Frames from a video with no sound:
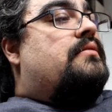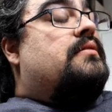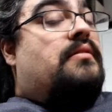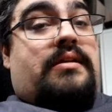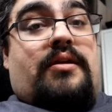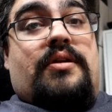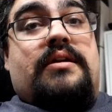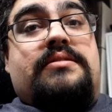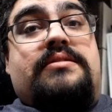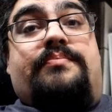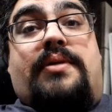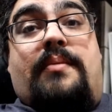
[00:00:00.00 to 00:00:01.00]
the
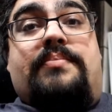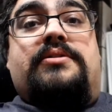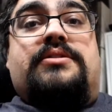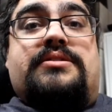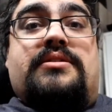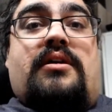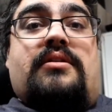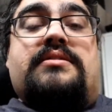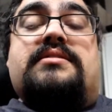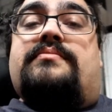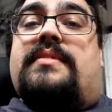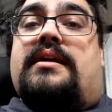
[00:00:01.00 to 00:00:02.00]
lyrics to popular
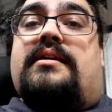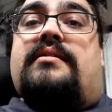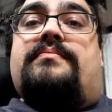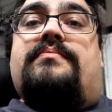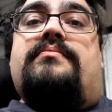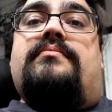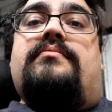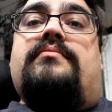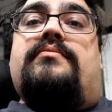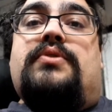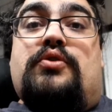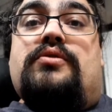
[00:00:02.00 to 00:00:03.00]
songs and make up
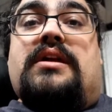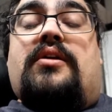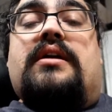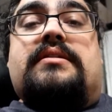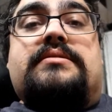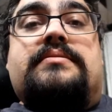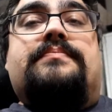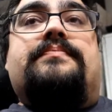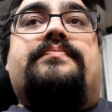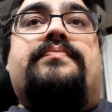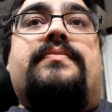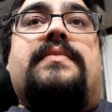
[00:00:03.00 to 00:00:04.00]
new lyrics
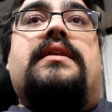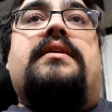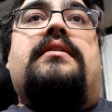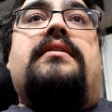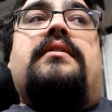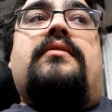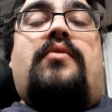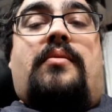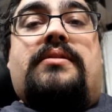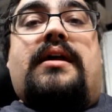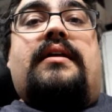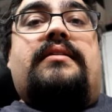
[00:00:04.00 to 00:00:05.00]
while
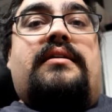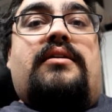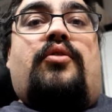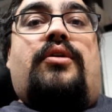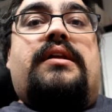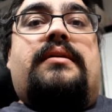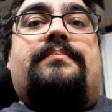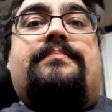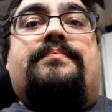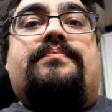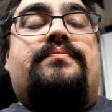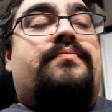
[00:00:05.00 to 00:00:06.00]
playing the accordion.
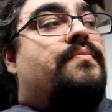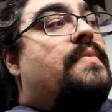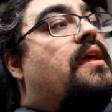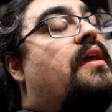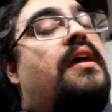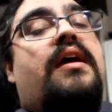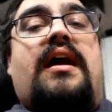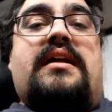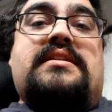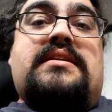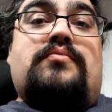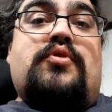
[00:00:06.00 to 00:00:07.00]

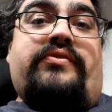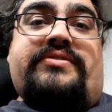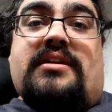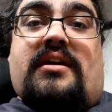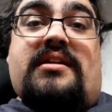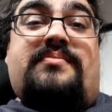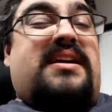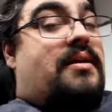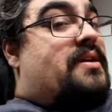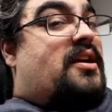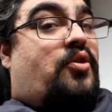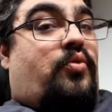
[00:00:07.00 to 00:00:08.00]
And he moves on to
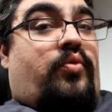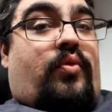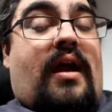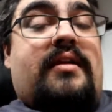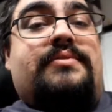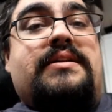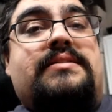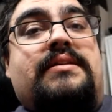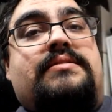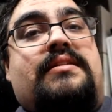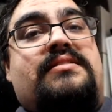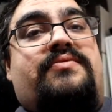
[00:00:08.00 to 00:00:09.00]
become incredibly
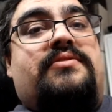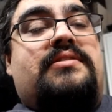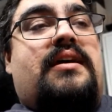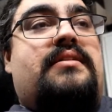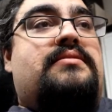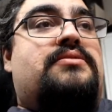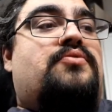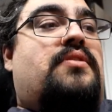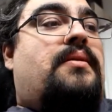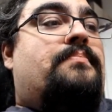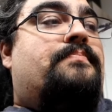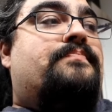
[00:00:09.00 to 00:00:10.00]
successful at his
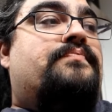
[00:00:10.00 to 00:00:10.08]
dream